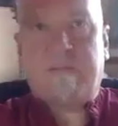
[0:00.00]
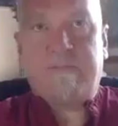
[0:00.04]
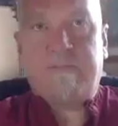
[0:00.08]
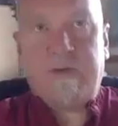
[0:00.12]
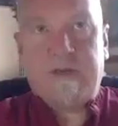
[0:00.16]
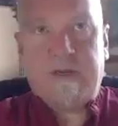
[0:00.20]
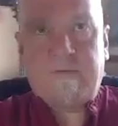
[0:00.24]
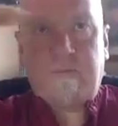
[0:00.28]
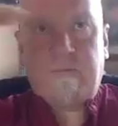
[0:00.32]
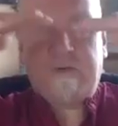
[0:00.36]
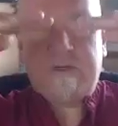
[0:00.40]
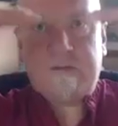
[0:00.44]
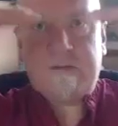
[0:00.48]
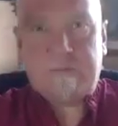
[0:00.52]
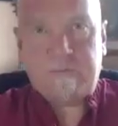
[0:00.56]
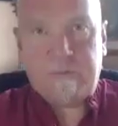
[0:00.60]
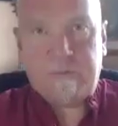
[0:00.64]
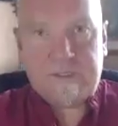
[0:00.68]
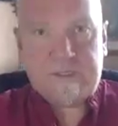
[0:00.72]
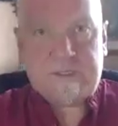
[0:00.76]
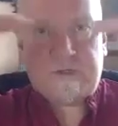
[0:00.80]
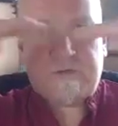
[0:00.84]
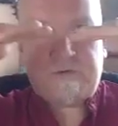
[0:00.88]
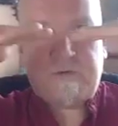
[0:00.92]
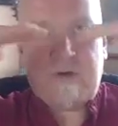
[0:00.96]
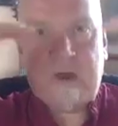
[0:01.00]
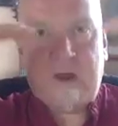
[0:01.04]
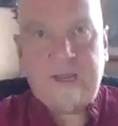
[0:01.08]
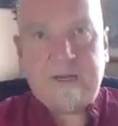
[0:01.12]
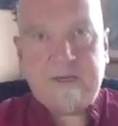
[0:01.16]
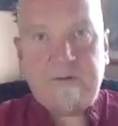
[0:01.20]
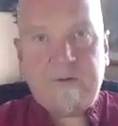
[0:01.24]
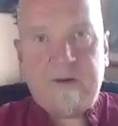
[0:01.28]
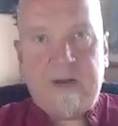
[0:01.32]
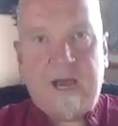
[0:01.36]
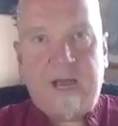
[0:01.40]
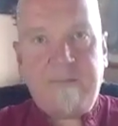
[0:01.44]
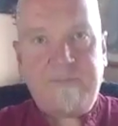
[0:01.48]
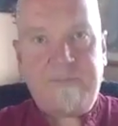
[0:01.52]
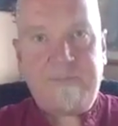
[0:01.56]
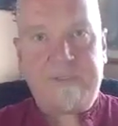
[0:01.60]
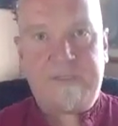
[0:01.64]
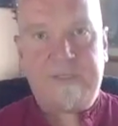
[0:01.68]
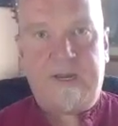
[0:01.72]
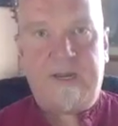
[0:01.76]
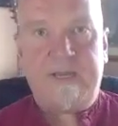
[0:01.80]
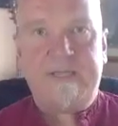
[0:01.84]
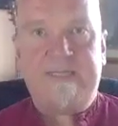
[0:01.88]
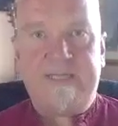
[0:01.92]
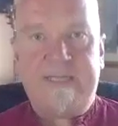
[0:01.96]
But with the triangle
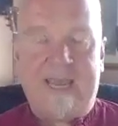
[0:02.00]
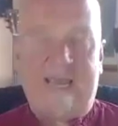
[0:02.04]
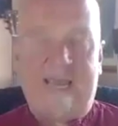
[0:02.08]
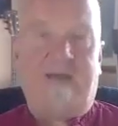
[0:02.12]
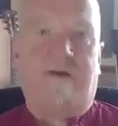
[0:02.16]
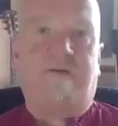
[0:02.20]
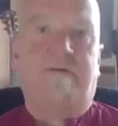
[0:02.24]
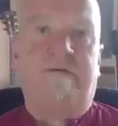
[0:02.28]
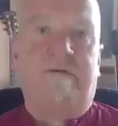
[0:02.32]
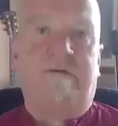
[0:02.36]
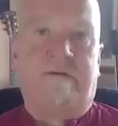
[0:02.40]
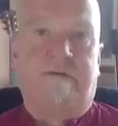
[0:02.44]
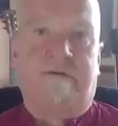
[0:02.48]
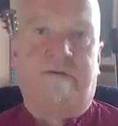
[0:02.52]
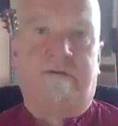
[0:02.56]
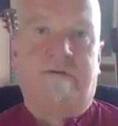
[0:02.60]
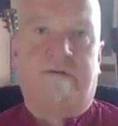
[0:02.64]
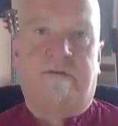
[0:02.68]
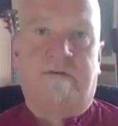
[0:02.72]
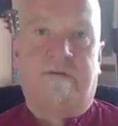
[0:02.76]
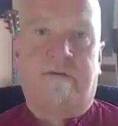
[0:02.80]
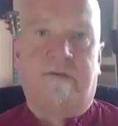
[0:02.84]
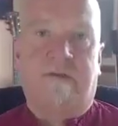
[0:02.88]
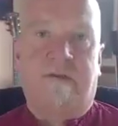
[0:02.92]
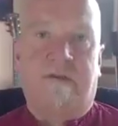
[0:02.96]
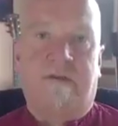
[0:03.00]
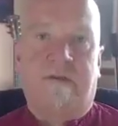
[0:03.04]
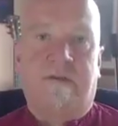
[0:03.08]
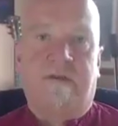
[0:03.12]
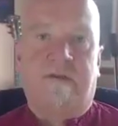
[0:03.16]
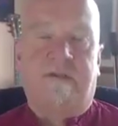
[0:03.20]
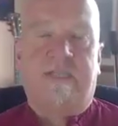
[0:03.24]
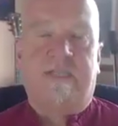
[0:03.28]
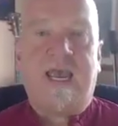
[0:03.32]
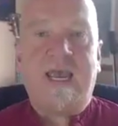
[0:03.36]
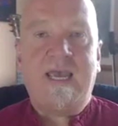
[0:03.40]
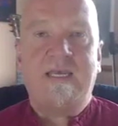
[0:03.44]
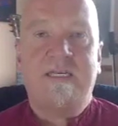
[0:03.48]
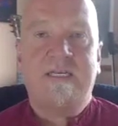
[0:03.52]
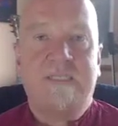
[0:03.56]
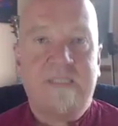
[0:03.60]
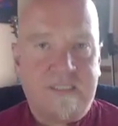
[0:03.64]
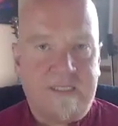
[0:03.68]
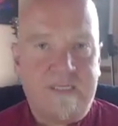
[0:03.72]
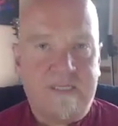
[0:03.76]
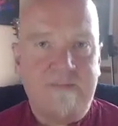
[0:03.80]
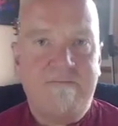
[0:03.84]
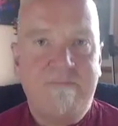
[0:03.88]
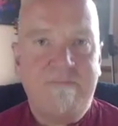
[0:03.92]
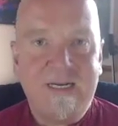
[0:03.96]
upside down, that is
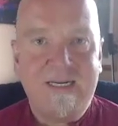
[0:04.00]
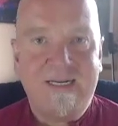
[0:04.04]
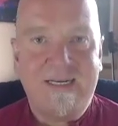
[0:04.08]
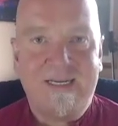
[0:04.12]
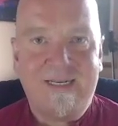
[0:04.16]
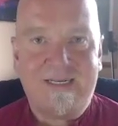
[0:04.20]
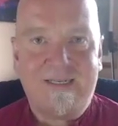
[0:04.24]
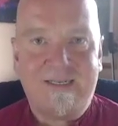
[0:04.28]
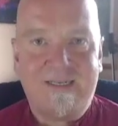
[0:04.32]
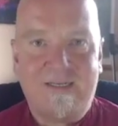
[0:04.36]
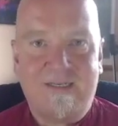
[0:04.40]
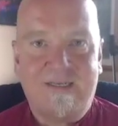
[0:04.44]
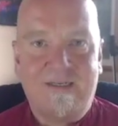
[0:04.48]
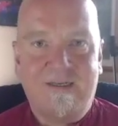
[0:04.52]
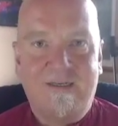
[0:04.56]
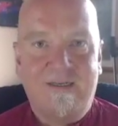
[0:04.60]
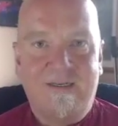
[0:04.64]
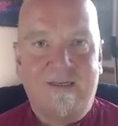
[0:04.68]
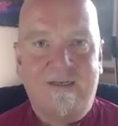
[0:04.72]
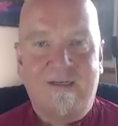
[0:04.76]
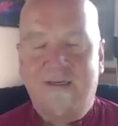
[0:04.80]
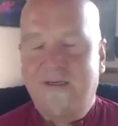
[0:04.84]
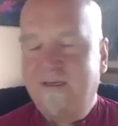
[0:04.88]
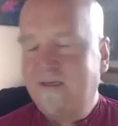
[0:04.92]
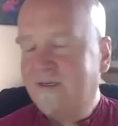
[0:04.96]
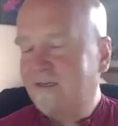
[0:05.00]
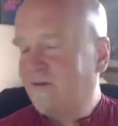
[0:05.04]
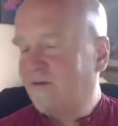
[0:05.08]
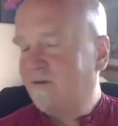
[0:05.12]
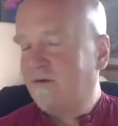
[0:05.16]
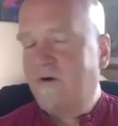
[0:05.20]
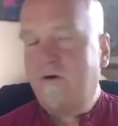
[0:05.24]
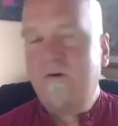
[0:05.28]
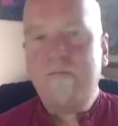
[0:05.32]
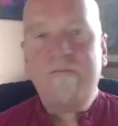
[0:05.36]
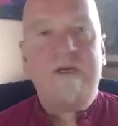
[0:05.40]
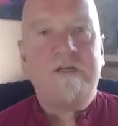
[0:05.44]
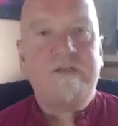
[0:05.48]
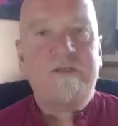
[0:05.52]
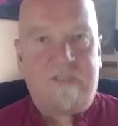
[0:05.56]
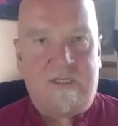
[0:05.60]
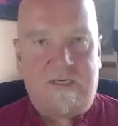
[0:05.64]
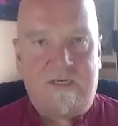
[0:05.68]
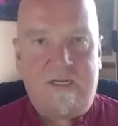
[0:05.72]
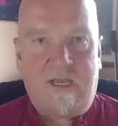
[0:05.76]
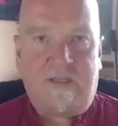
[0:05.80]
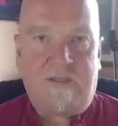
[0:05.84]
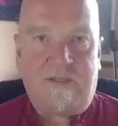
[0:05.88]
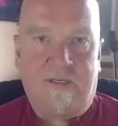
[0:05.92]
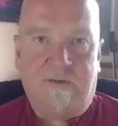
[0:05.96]
diminished almost to
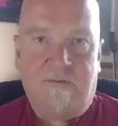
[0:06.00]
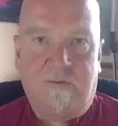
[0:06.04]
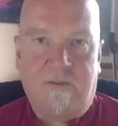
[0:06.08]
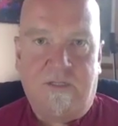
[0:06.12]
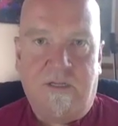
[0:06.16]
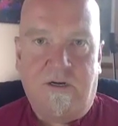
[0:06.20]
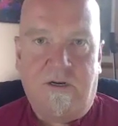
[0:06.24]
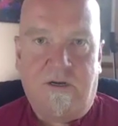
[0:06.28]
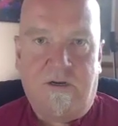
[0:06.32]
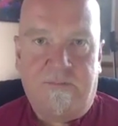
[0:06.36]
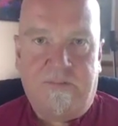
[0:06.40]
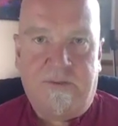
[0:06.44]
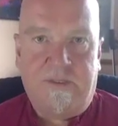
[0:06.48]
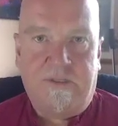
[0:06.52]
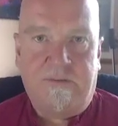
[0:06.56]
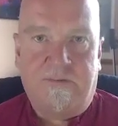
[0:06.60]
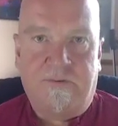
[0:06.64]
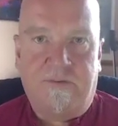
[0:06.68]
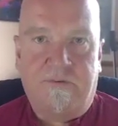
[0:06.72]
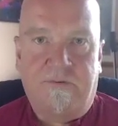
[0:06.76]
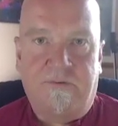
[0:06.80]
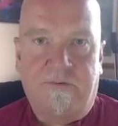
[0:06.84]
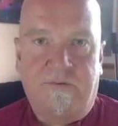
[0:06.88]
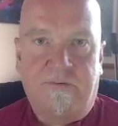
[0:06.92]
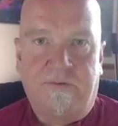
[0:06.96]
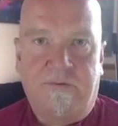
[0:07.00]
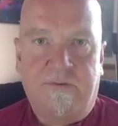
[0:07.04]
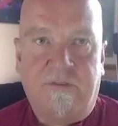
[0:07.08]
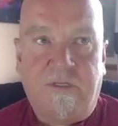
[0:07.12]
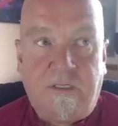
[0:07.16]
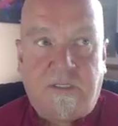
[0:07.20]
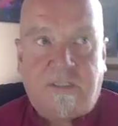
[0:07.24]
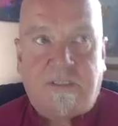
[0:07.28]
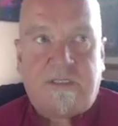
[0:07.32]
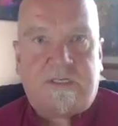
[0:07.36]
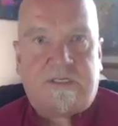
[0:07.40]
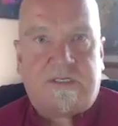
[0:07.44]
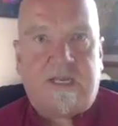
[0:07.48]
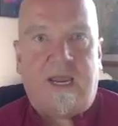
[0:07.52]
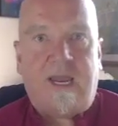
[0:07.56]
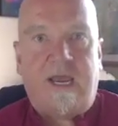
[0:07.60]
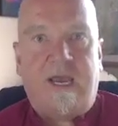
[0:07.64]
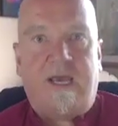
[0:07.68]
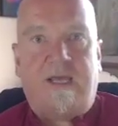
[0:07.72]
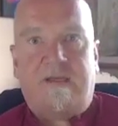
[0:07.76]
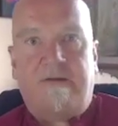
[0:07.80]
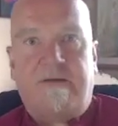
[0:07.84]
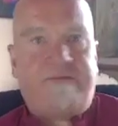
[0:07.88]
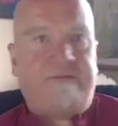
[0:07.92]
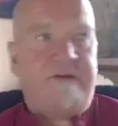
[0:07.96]
nothing with a lot of people. So they're
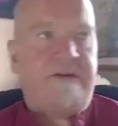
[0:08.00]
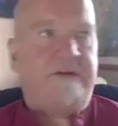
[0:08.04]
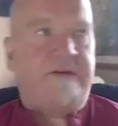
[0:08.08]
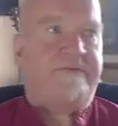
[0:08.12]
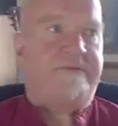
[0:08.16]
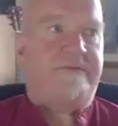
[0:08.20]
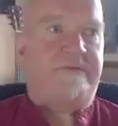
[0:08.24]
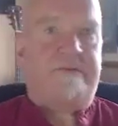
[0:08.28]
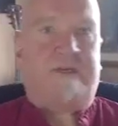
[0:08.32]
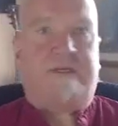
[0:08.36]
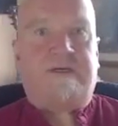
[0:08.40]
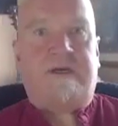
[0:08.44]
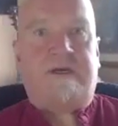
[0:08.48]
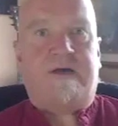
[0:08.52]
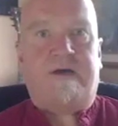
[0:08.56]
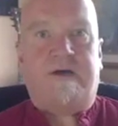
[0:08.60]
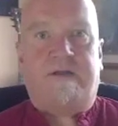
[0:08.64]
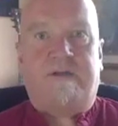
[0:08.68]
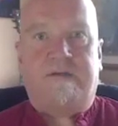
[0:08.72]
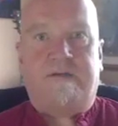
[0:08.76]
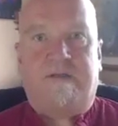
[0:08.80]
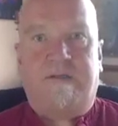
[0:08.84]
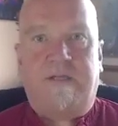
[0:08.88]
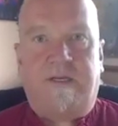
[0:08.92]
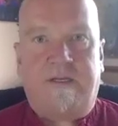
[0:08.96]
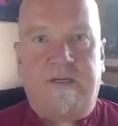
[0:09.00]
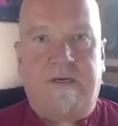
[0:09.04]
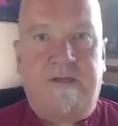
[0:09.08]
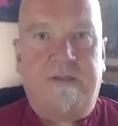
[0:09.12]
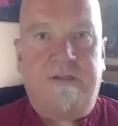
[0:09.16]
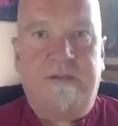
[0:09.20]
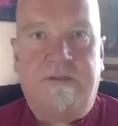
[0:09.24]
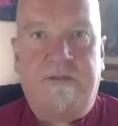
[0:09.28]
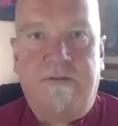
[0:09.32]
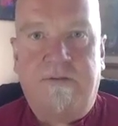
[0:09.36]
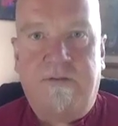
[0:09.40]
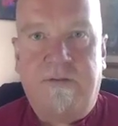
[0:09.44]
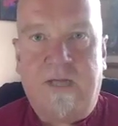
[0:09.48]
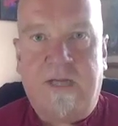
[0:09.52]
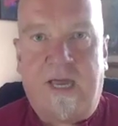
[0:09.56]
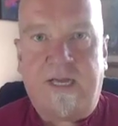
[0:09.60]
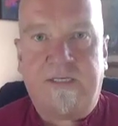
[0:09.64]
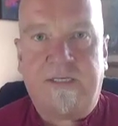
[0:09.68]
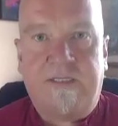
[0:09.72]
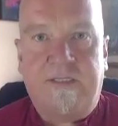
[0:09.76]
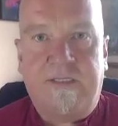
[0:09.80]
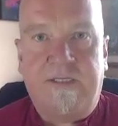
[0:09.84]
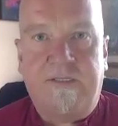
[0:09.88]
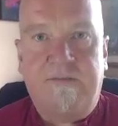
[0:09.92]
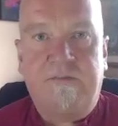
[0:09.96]
scared, they're fearful, they can't
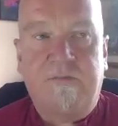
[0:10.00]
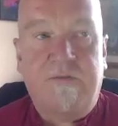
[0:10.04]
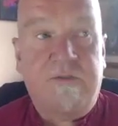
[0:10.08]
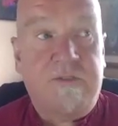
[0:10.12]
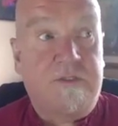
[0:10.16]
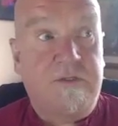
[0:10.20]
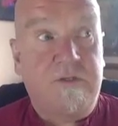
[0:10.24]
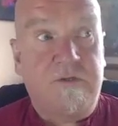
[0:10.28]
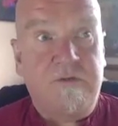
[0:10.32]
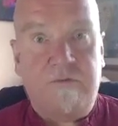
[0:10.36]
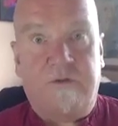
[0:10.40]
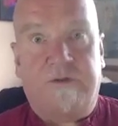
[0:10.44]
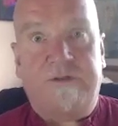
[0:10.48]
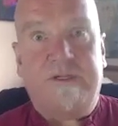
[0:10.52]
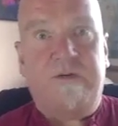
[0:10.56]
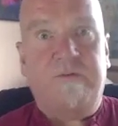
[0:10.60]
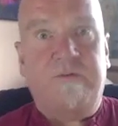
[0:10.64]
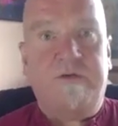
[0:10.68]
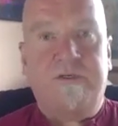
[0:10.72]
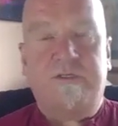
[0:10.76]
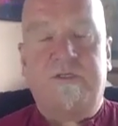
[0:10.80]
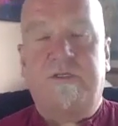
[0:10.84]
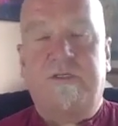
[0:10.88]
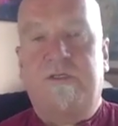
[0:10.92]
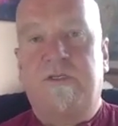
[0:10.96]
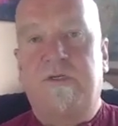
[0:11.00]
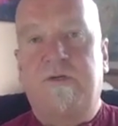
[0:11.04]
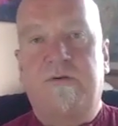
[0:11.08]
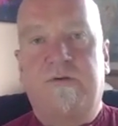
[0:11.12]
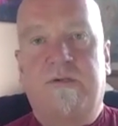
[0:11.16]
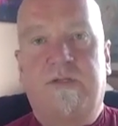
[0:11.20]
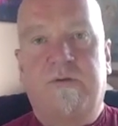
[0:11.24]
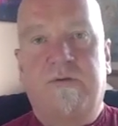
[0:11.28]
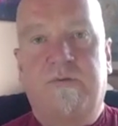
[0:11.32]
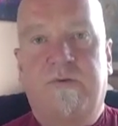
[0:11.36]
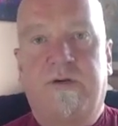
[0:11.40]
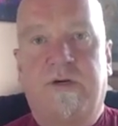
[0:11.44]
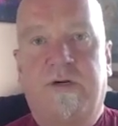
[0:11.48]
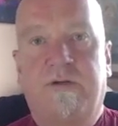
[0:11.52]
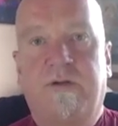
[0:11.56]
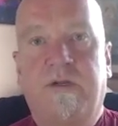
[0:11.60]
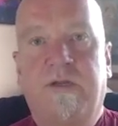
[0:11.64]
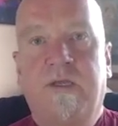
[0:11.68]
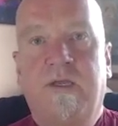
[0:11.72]
actually do what they want to do in the world.